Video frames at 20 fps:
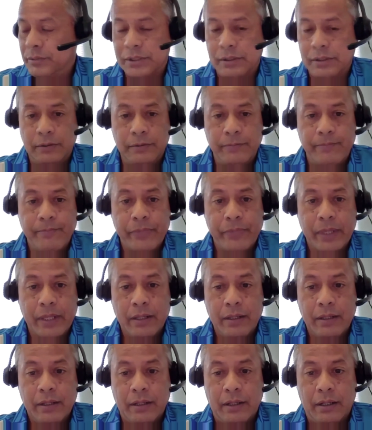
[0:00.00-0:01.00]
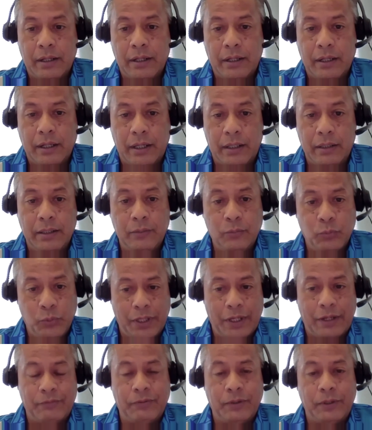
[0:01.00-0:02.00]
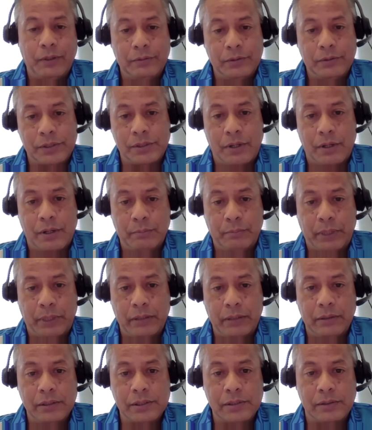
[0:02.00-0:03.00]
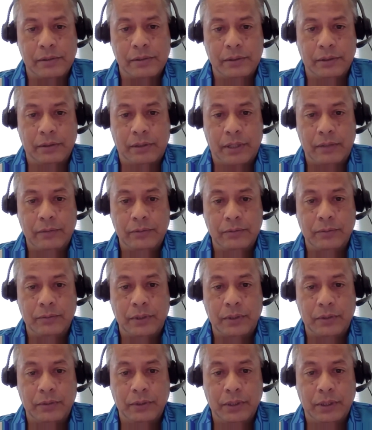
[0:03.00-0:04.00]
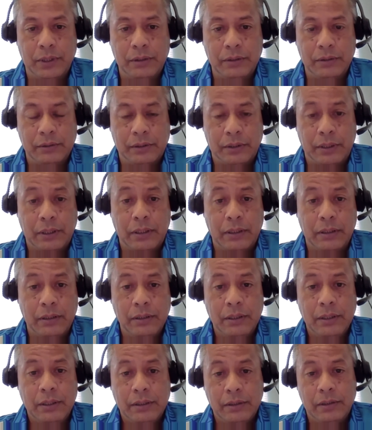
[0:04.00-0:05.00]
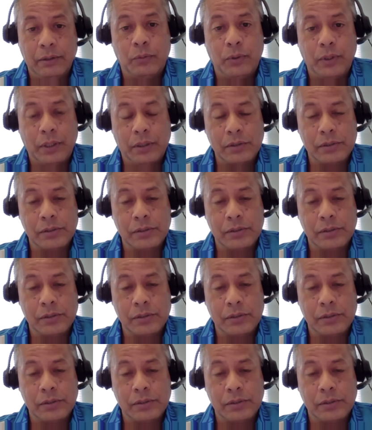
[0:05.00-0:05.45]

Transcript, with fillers: So, uh, and then we have our strong partners on the ground who are doing uh, the work.